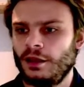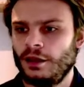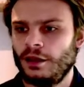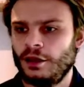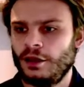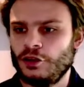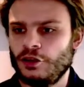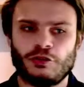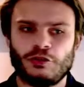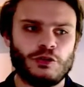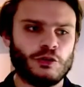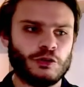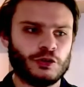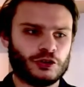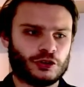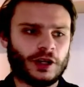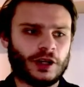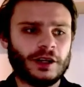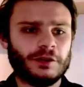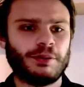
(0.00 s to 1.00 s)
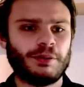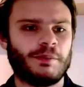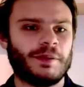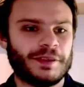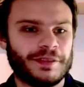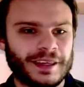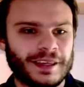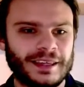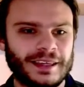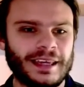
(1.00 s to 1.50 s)
So you're kind of probably
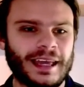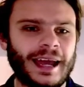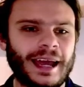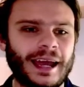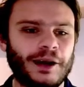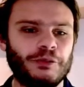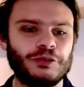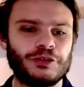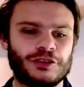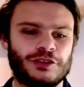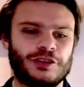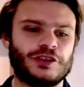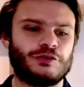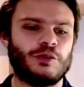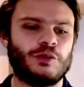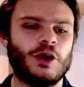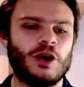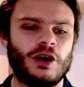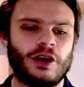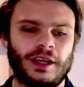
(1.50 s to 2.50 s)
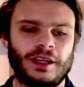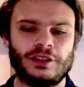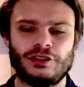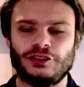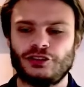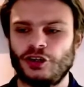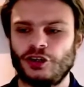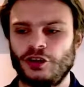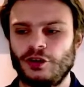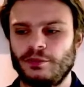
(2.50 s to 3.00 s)
thinking, how does this work in
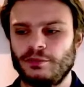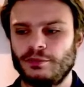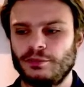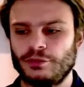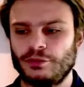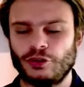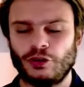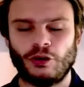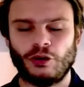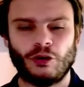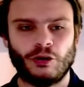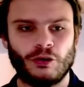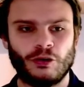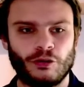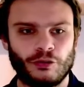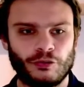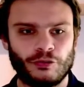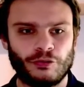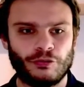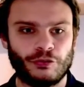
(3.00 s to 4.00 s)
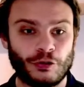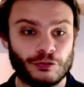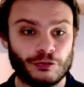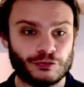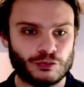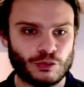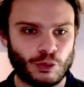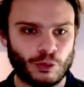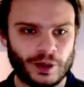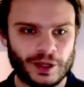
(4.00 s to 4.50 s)
terms of
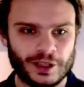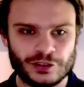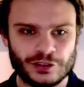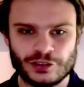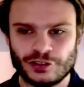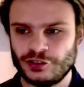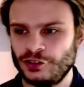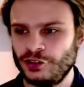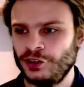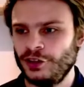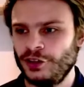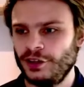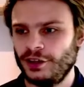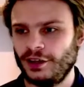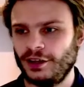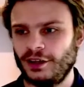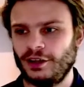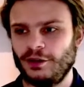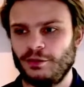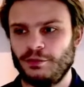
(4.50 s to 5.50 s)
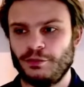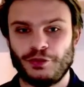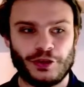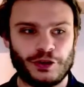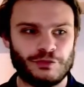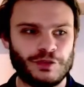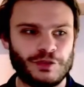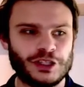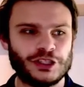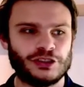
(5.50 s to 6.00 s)
Roids, the
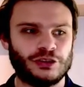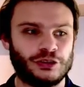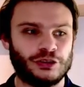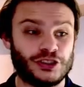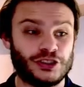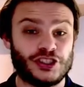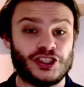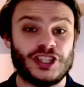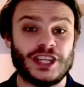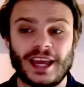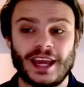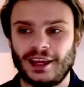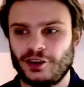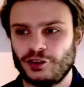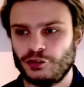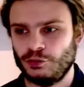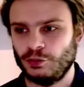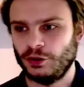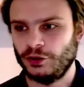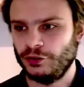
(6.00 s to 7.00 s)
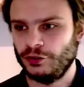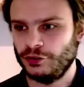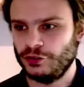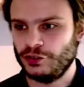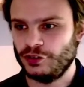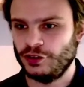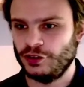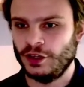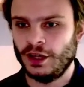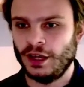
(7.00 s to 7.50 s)
original GX
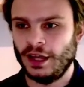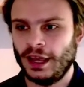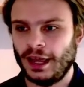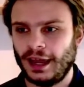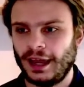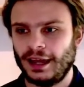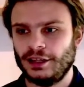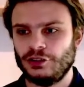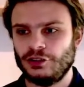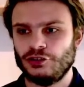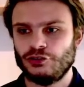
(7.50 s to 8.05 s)
ones? And